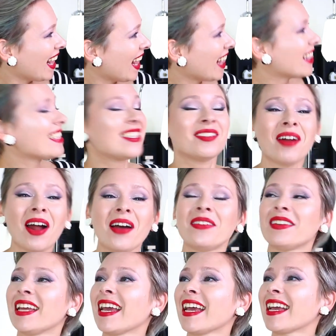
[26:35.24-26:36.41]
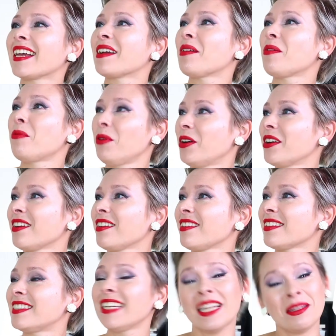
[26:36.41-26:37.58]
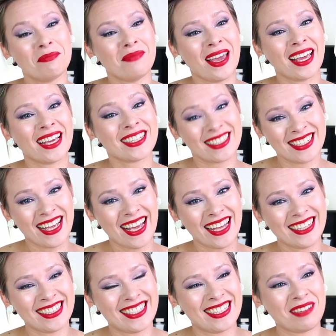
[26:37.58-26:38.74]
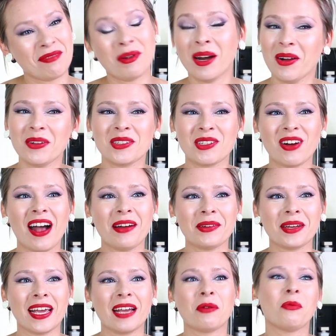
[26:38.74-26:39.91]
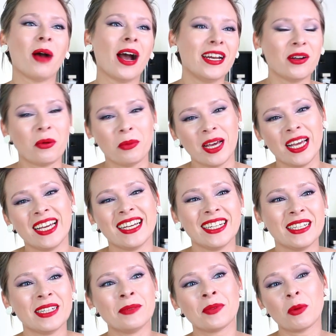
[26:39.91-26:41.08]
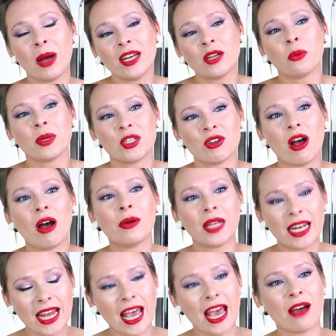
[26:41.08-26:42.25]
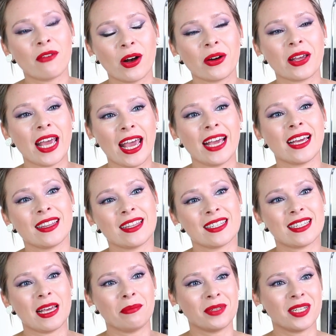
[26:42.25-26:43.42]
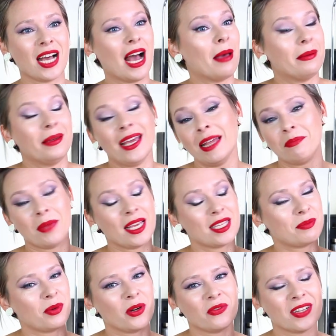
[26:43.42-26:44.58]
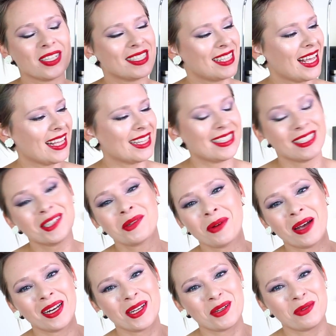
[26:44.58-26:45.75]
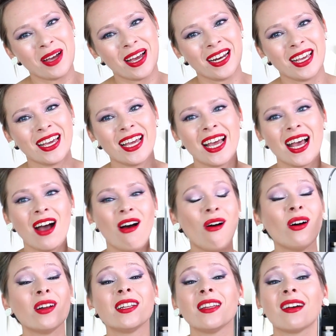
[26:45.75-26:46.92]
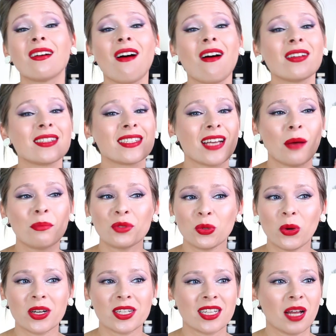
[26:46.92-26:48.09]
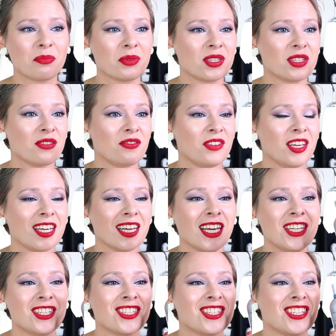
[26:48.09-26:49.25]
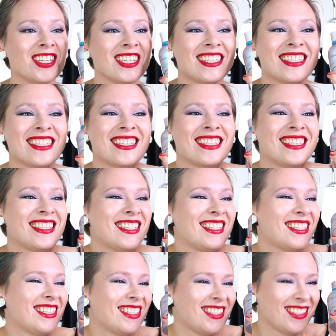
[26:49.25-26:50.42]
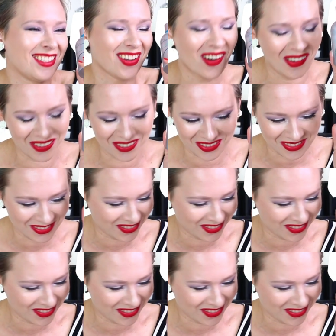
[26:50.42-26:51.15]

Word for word: in the surrounding world, it makes sense. We're all drowning. Why don't we drown and have our cake at the same time? It makes perfect sense in 2020. Eau de Ligate's Comptoir South Pacific is just so